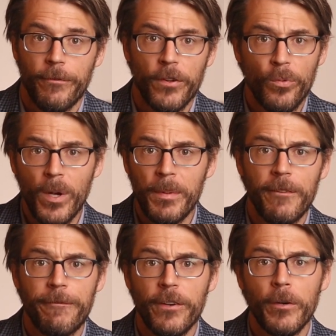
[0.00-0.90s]
For the
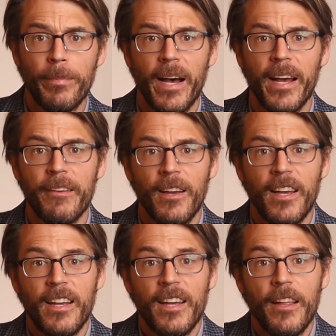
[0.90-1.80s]
women in Philippi,
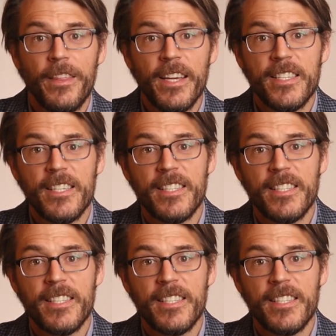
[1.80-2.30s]
this